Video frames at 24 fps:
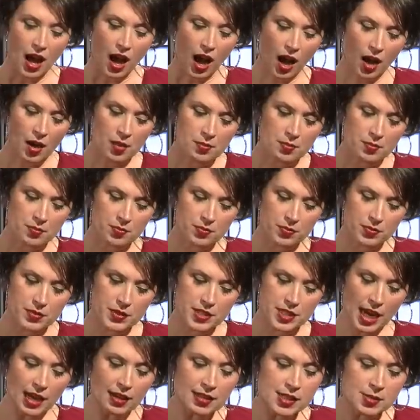Um,
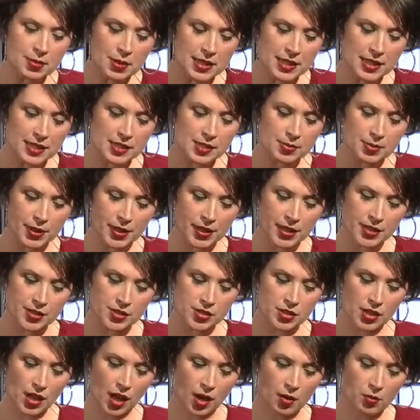tell us about the
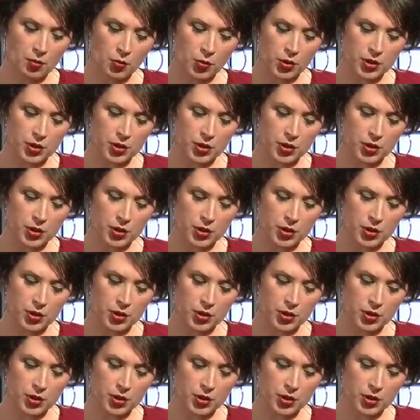experience um,